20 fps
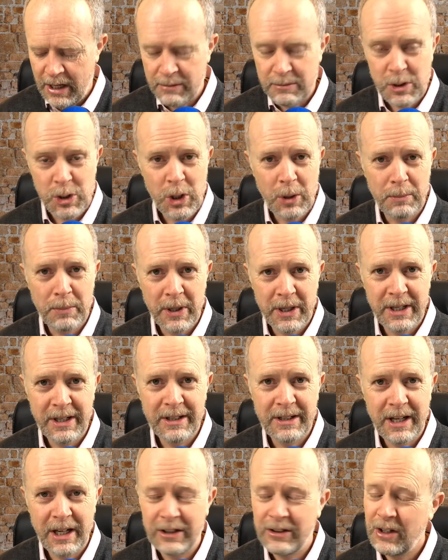Shopping,
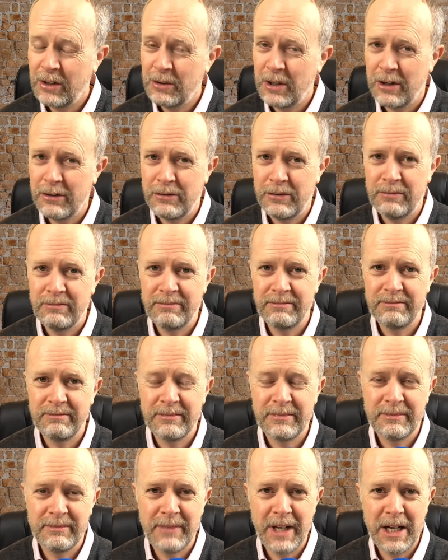I don't know if
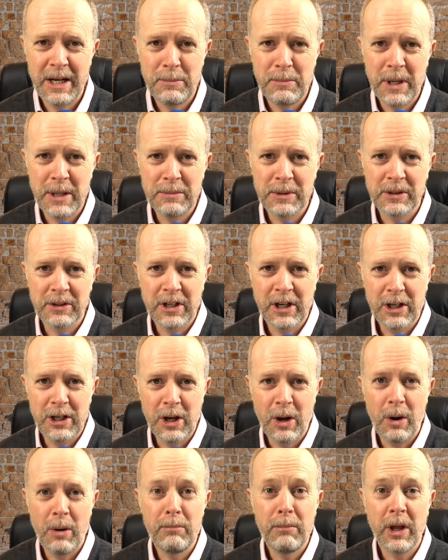many people can
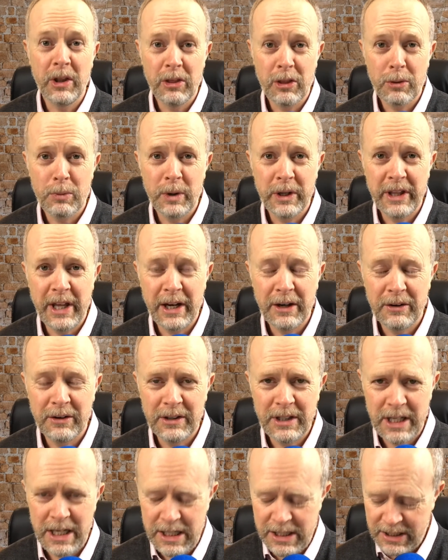go a month without
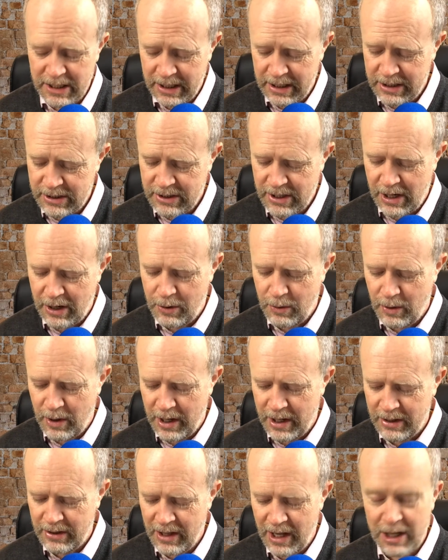eating,
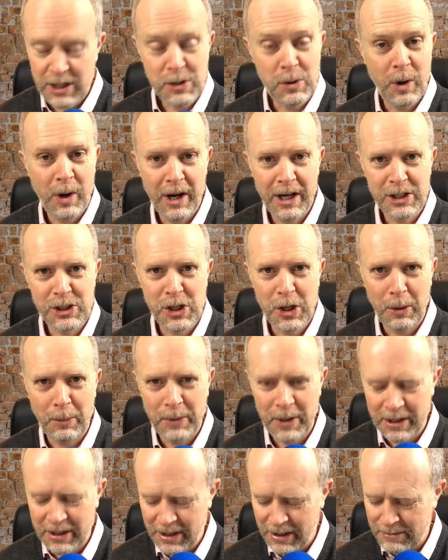so that's why
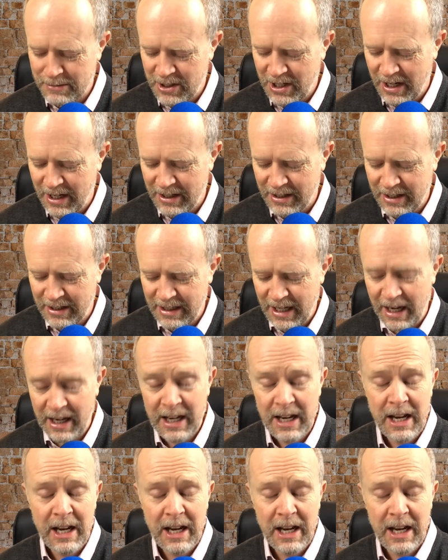shopping comes higher than that.